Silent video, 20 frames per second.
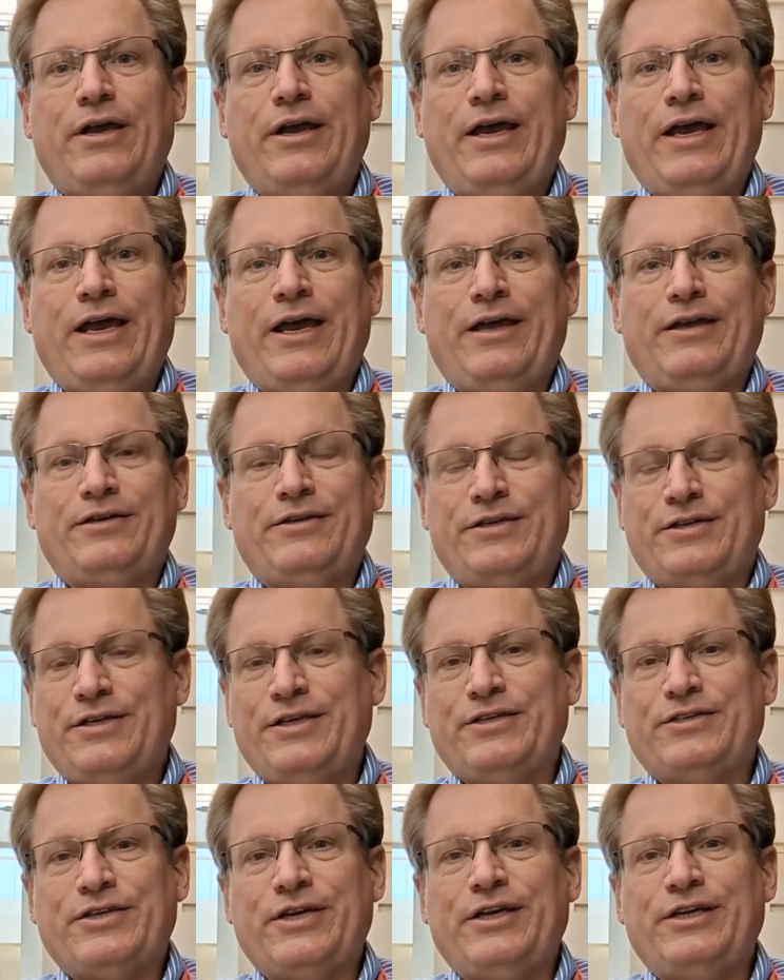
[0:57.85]
And
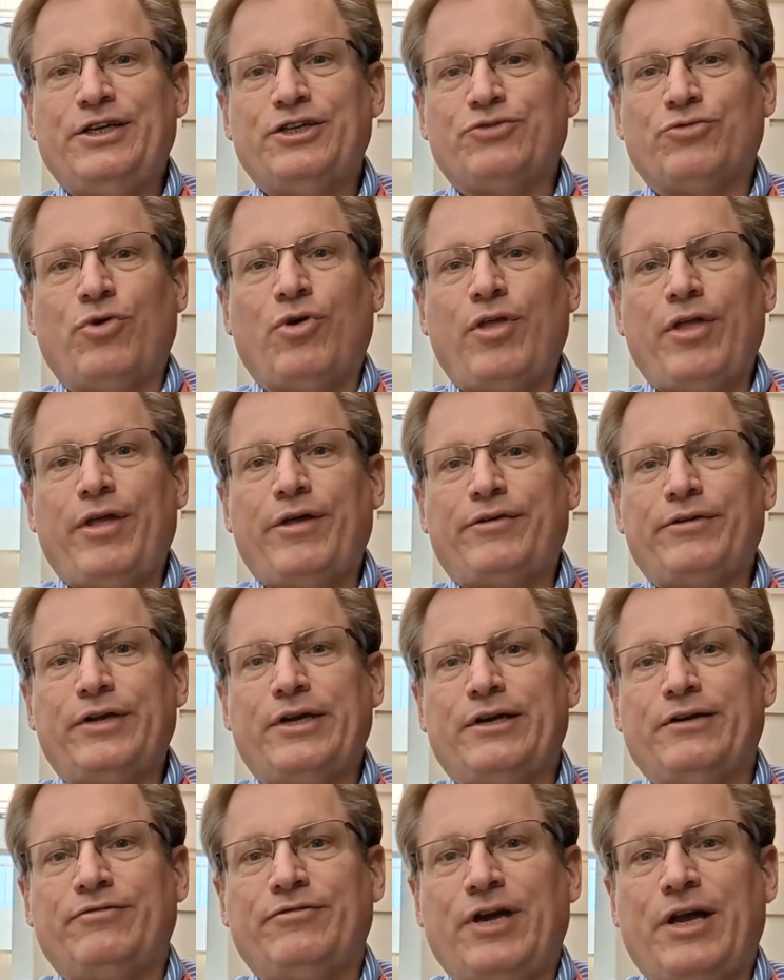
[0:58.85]
he said his rollout
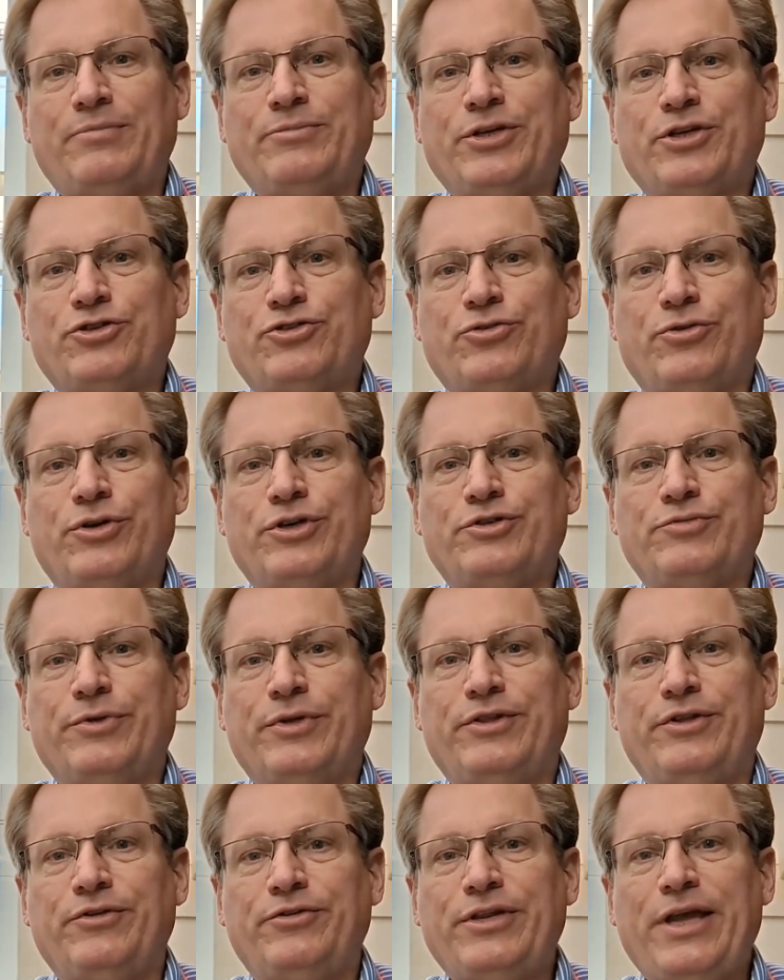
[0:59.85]
of object storage
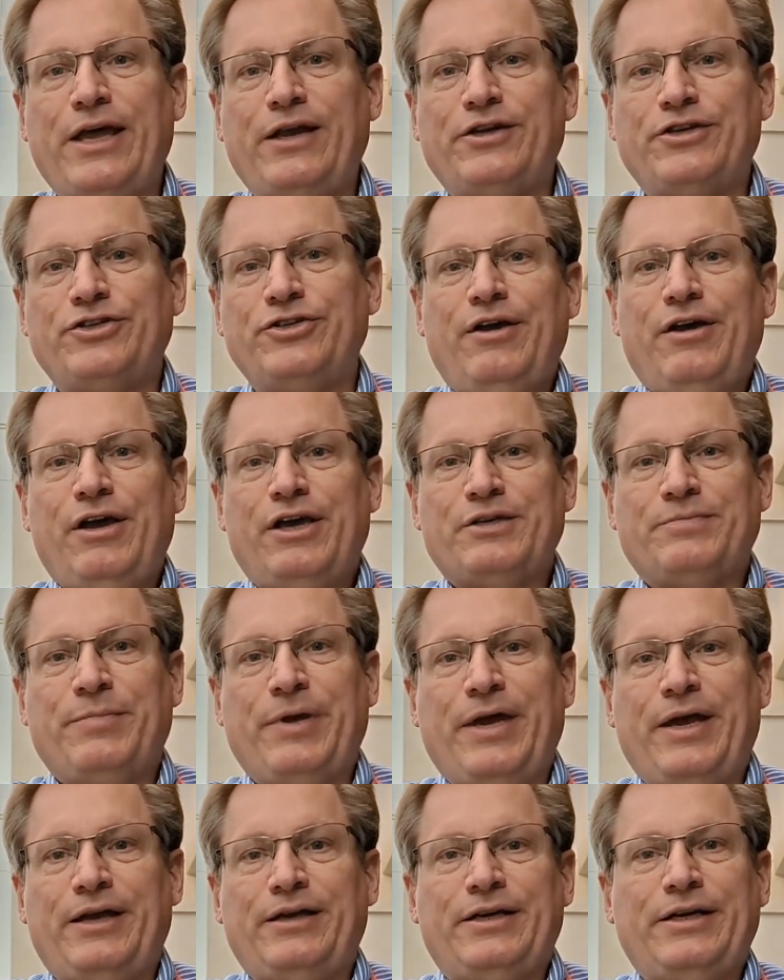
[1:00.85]
with Nutanix has
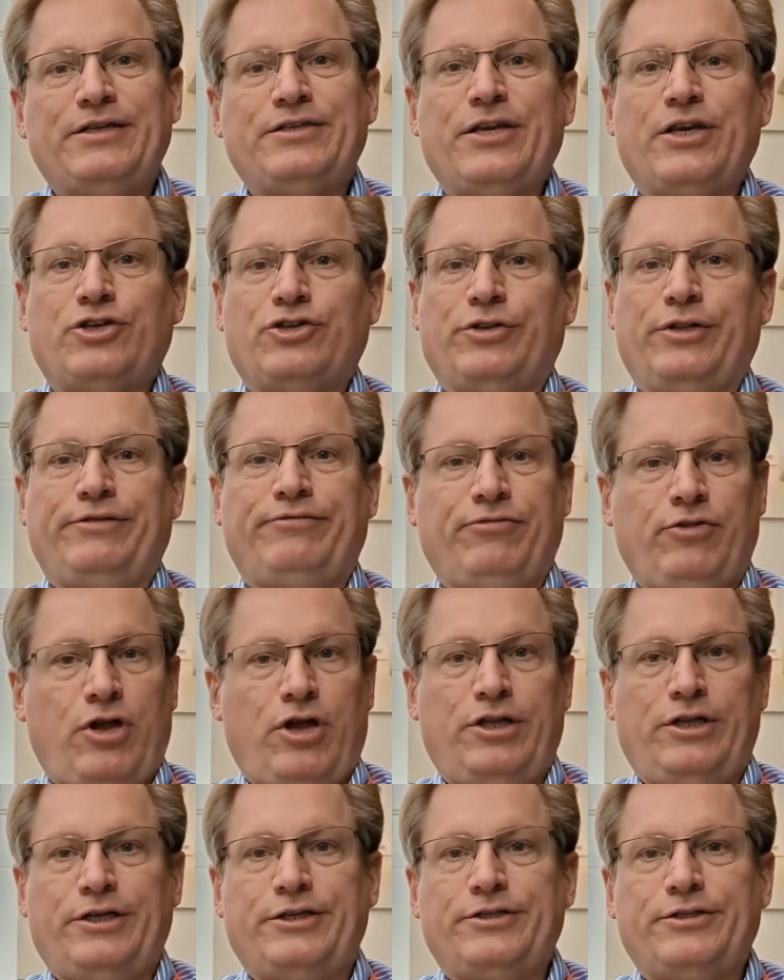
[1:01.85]
been essentially
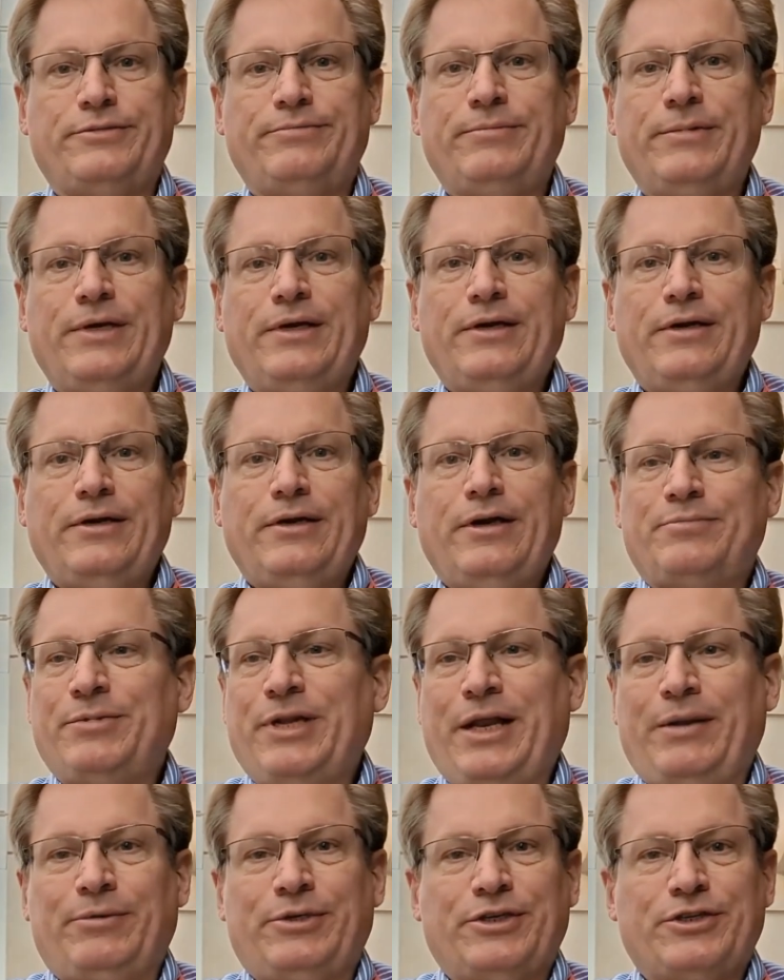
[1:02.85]
flawless had
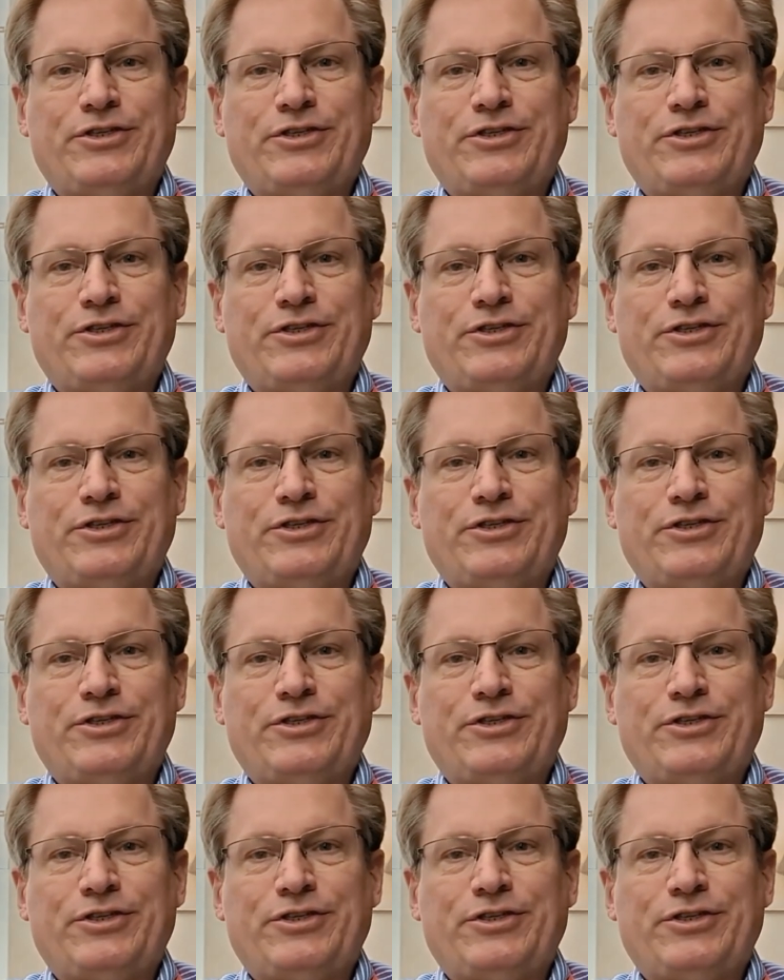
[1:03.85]
been able